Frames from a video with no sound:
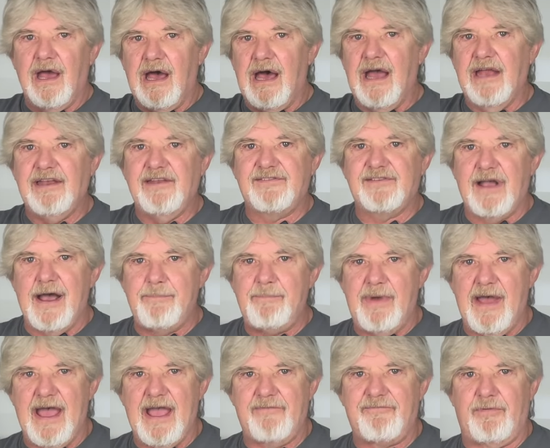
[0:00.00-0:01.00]
I just got
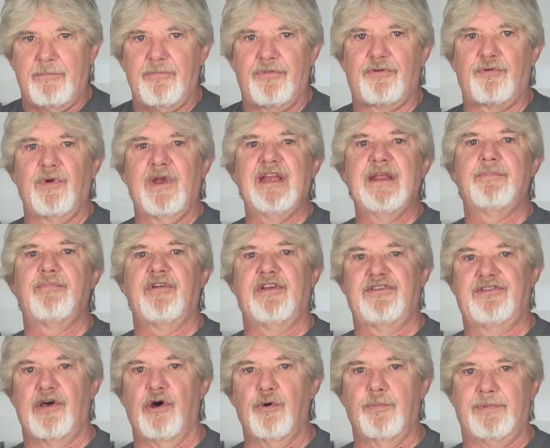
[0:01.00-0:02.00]
back from 3D
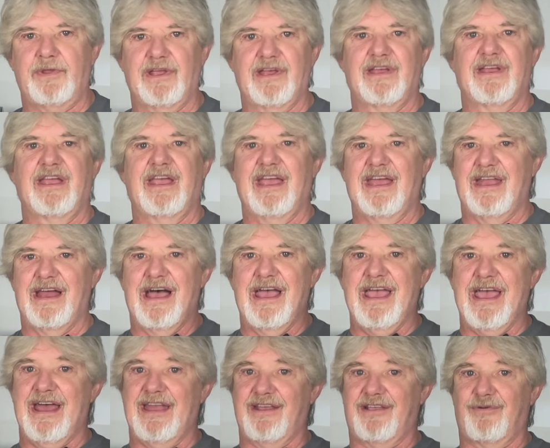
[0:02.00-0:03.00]
Printopia and
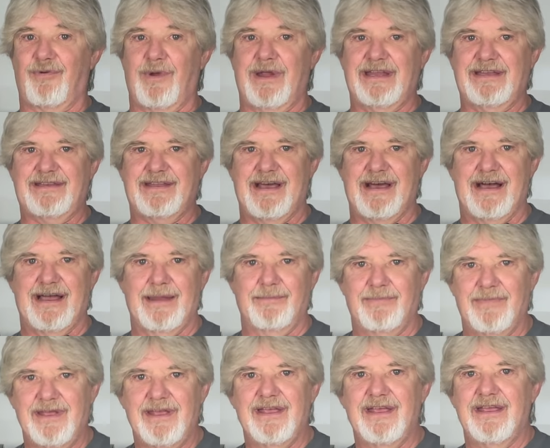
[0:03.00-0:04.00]
I had a great time.
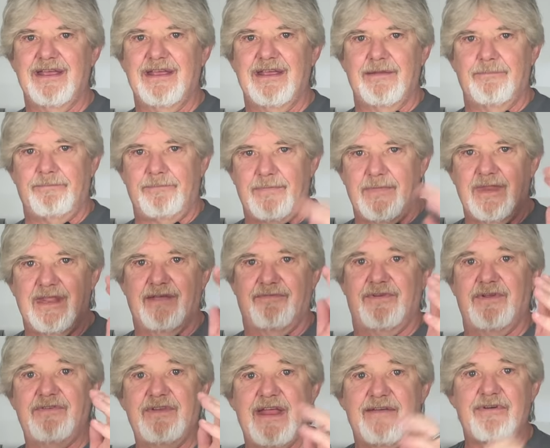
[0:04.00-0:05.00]

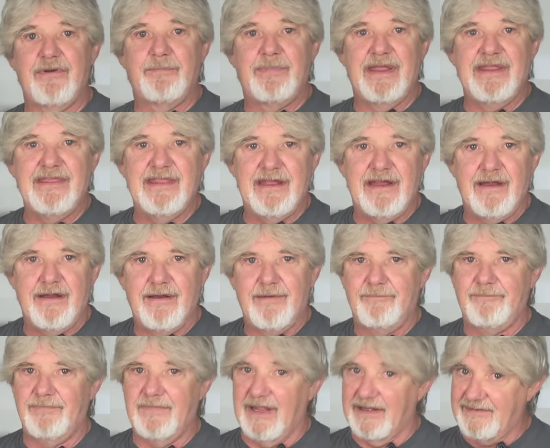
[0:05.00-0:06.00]
If you've never been there,
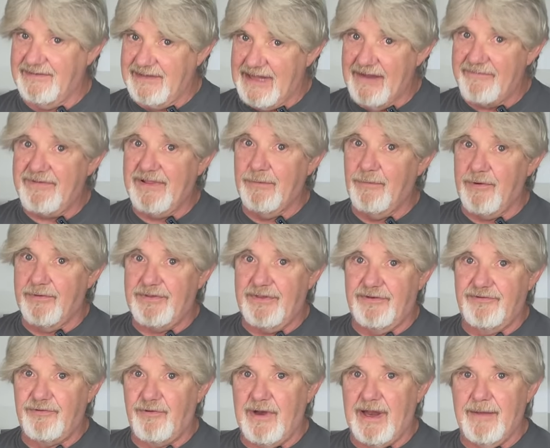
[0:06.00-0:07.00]
it's definitely worth
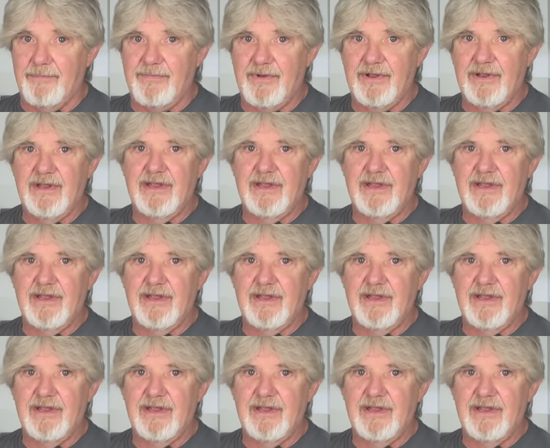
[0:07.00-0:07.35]
the trip.